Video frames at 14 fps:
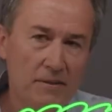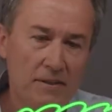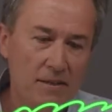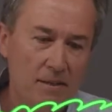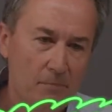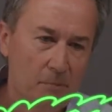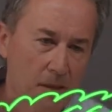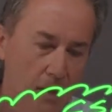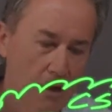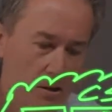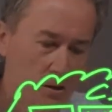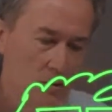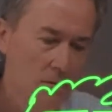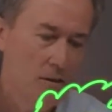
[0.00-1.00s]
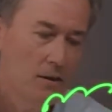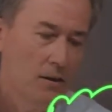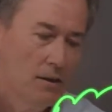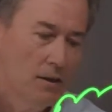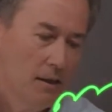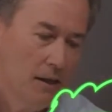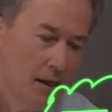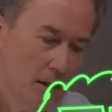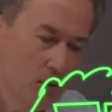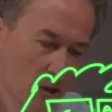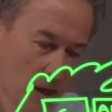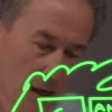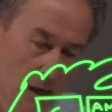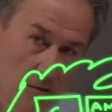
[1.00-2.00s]
SaaS application, and
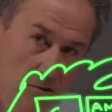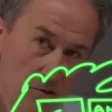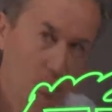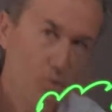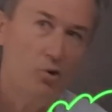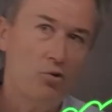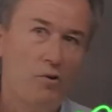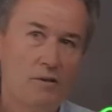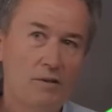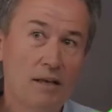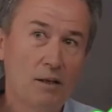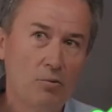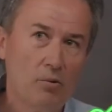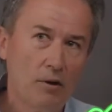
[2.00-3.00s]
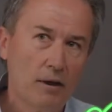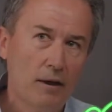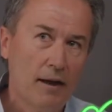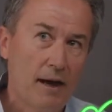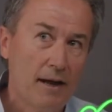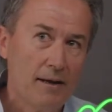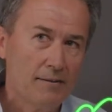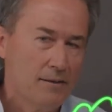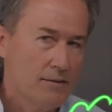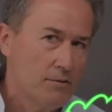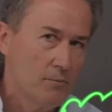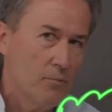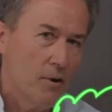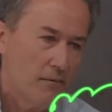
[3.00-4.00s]
we had the zero trust network access,
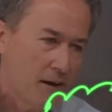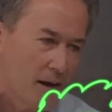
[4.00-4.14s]
the private